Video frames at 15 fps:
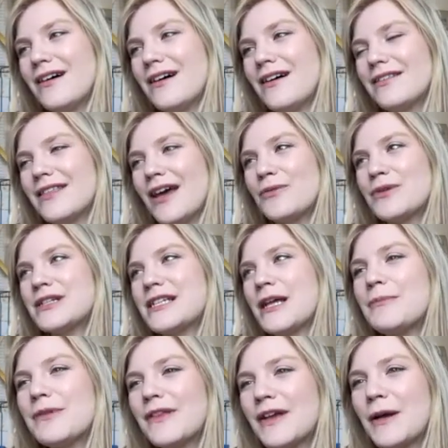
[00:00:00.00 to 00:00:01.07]
there was
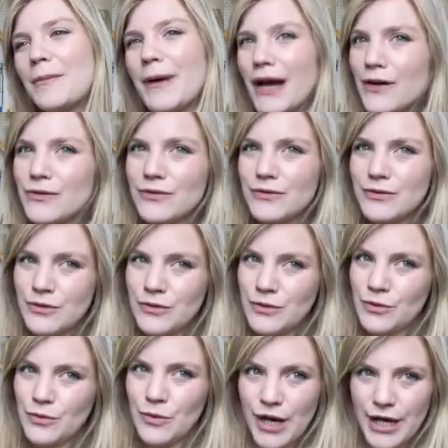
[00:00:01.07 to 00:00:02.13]
something about
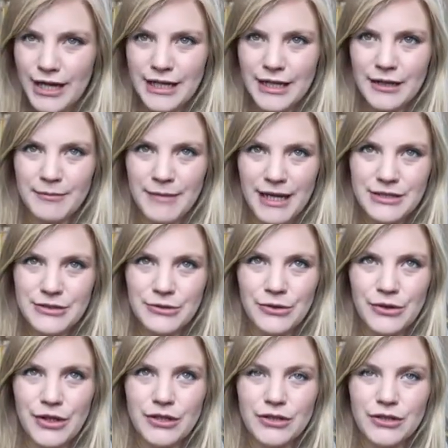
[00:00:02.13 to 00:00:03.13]
working in metal that